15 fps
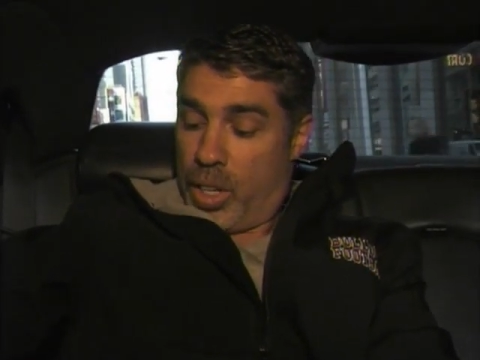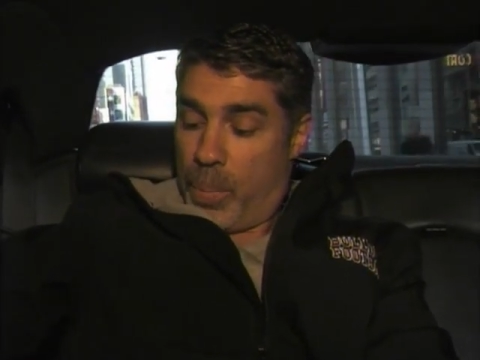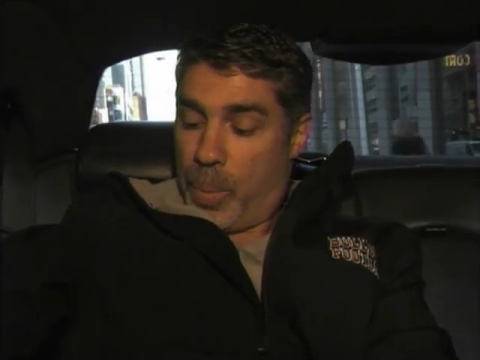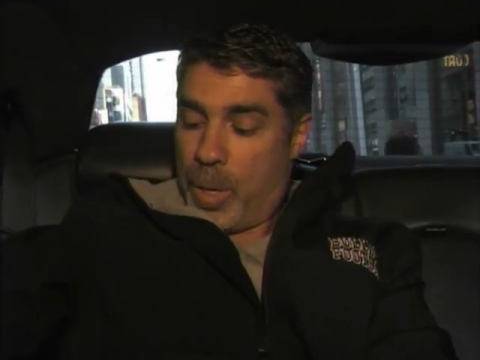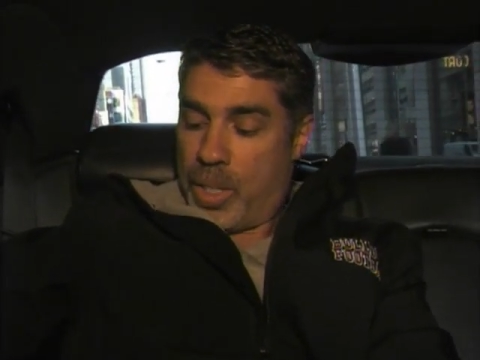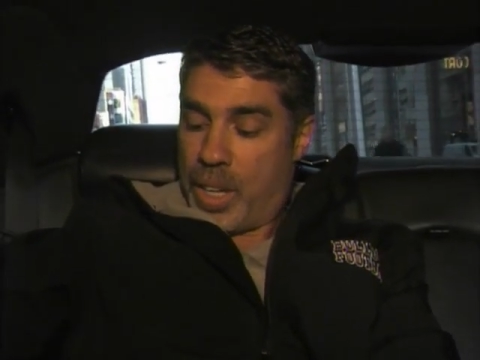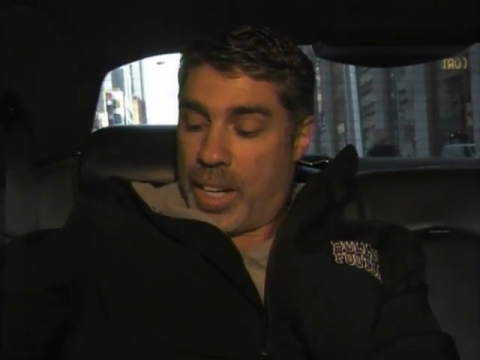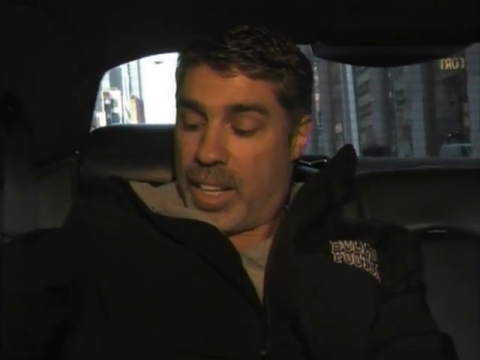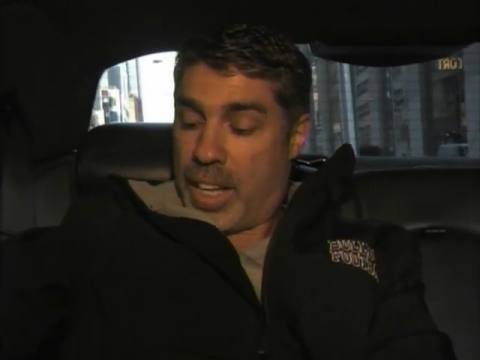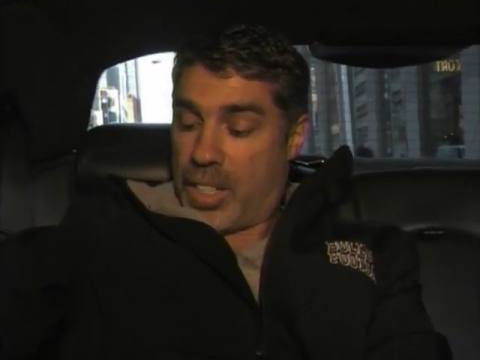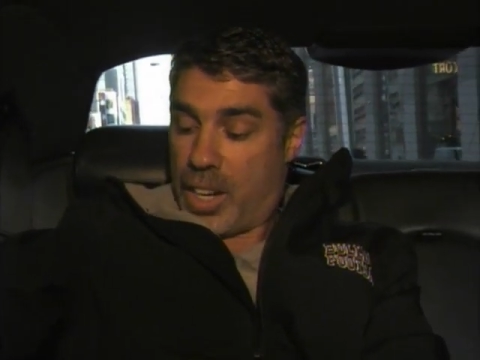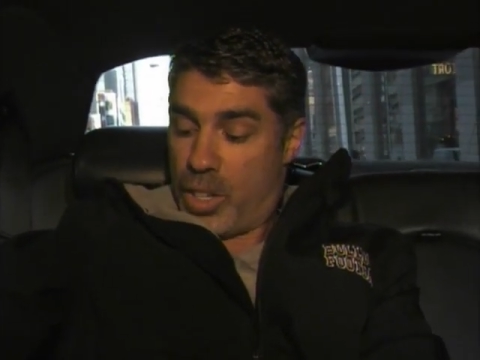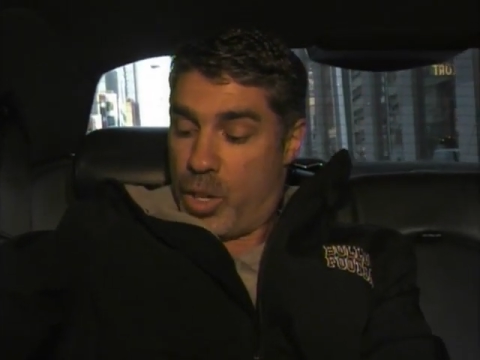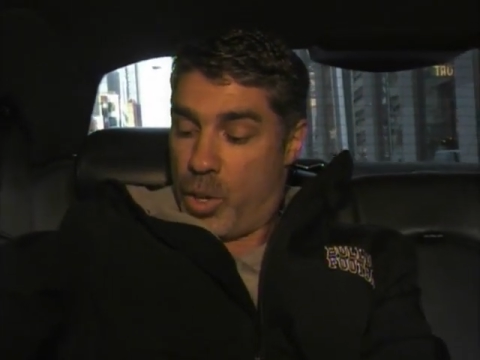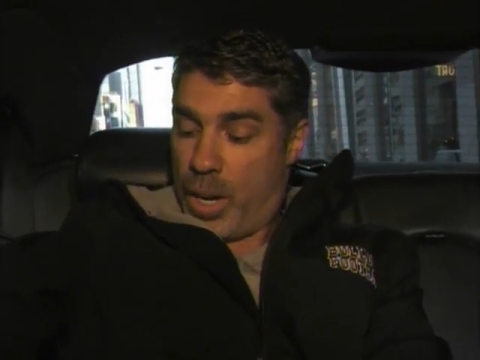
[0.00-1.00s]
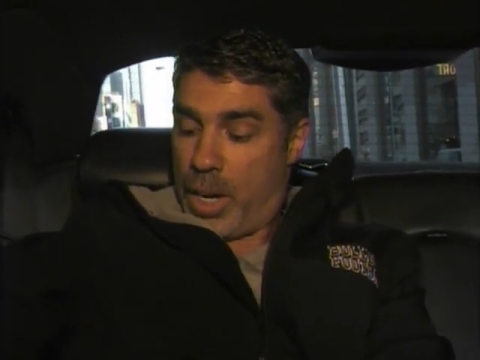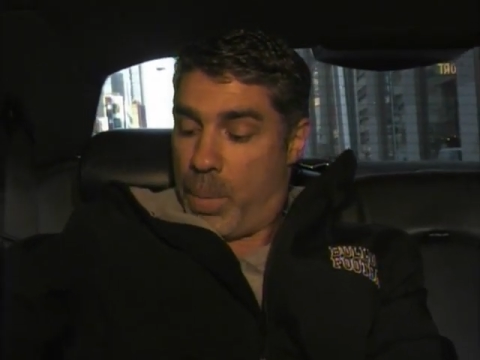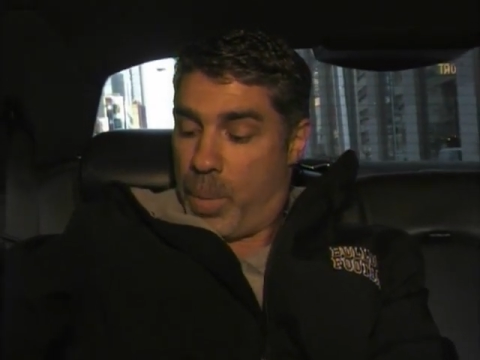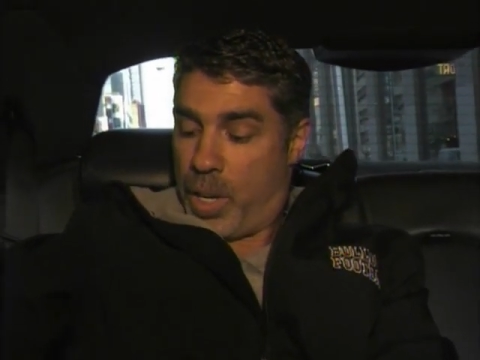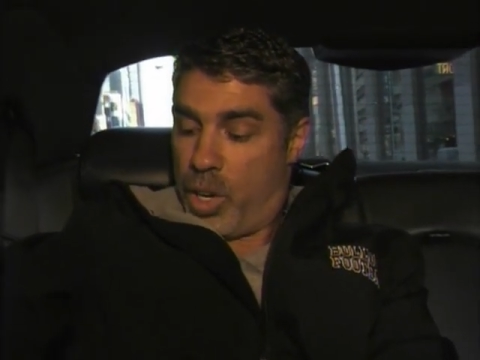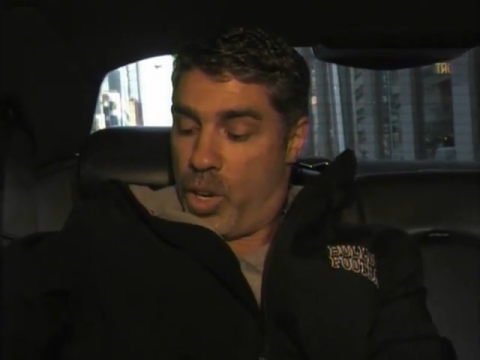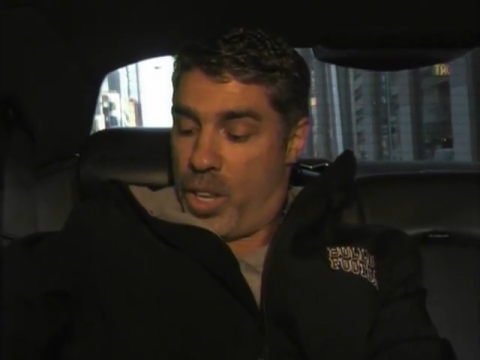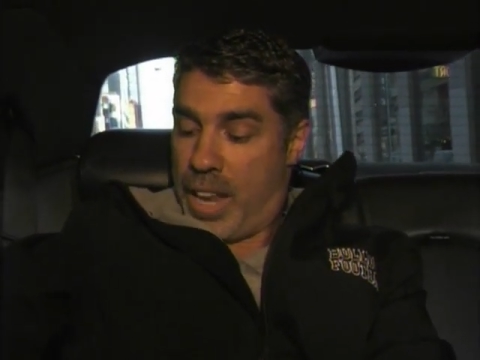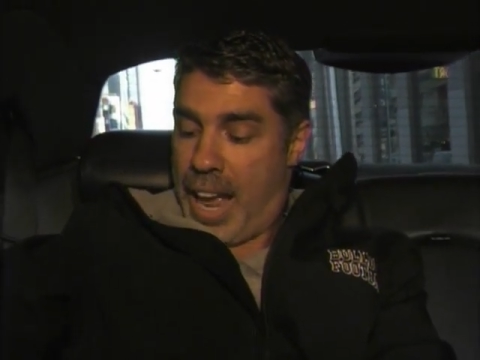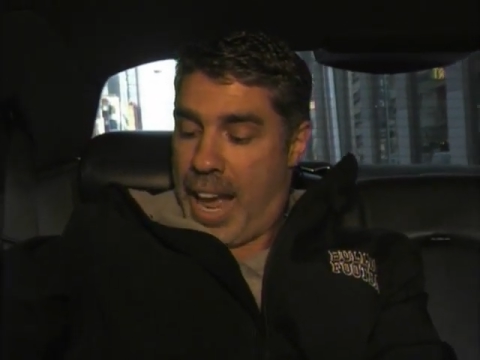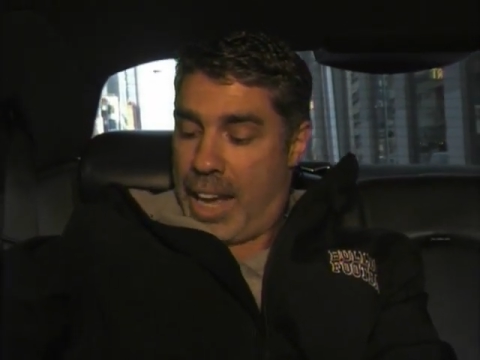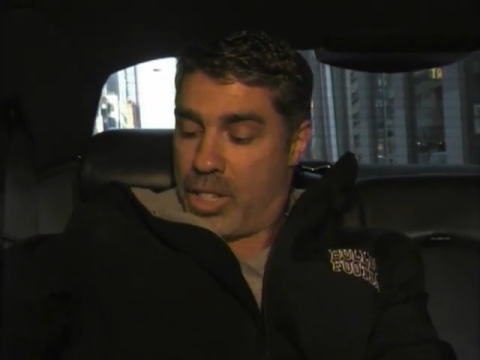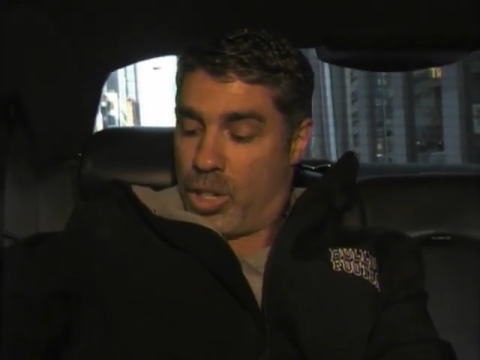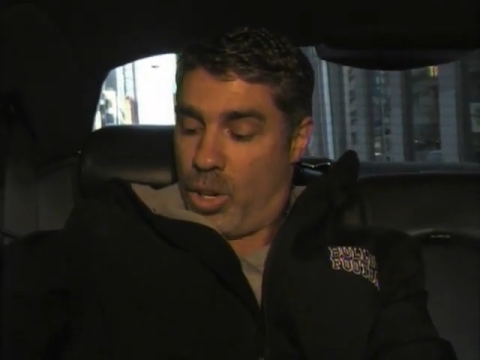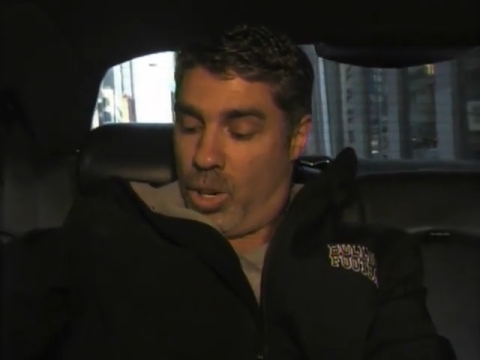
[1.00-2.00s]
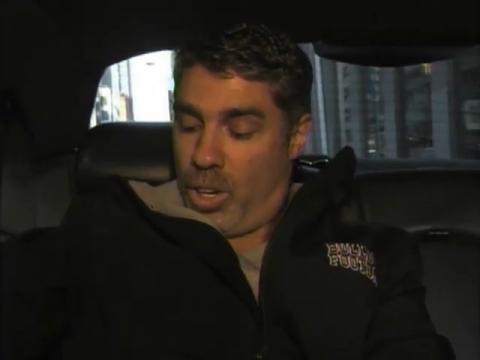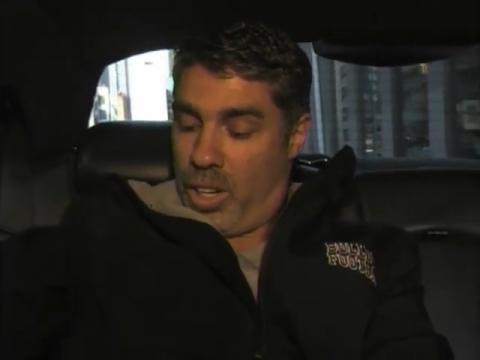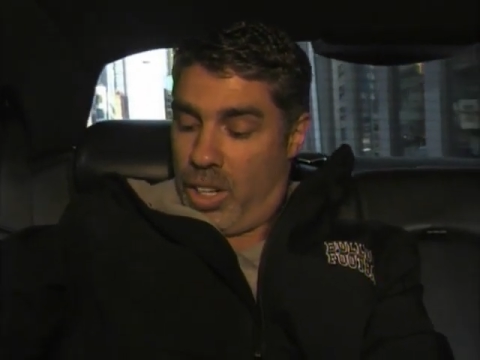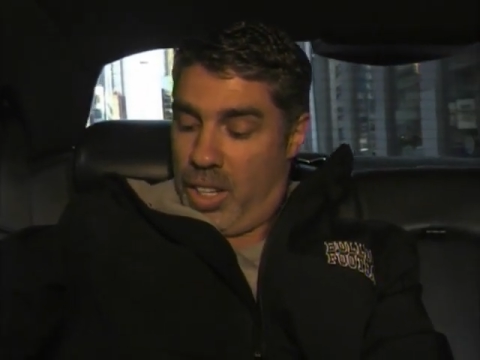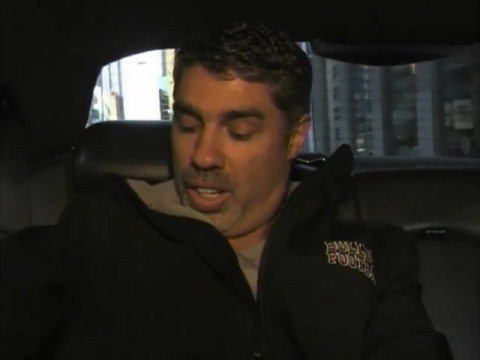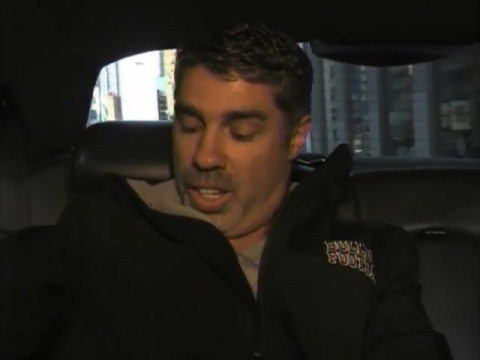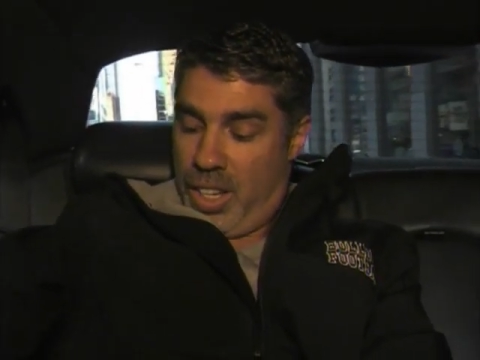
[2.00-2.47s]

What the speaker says: But it's like, that's how you end up, like, you're the asshole.